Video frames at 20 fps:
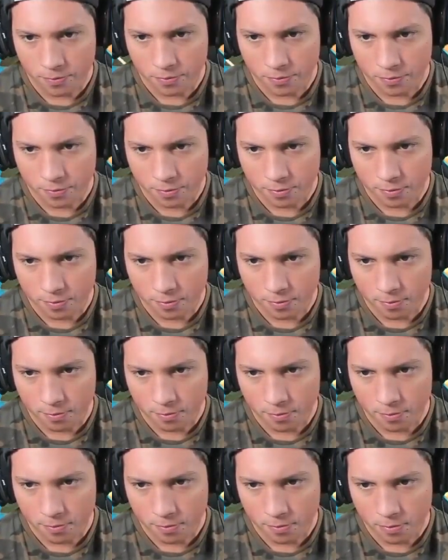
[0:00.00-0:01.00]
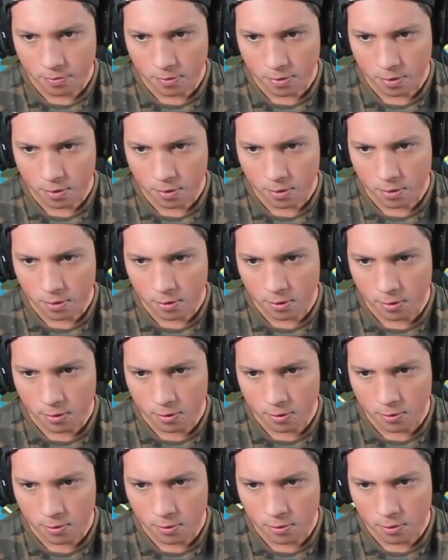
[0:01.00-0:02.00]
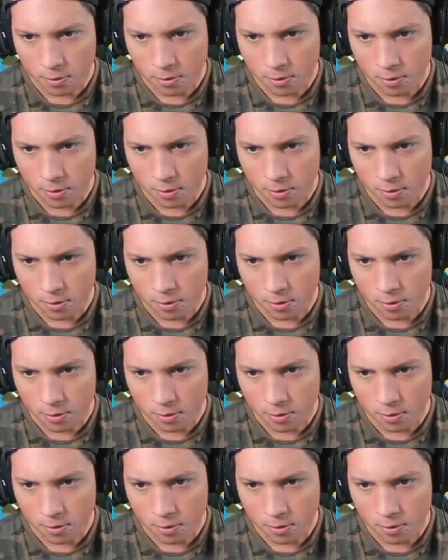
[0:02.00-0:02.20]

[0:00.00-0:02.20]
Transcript: Nobody speaks.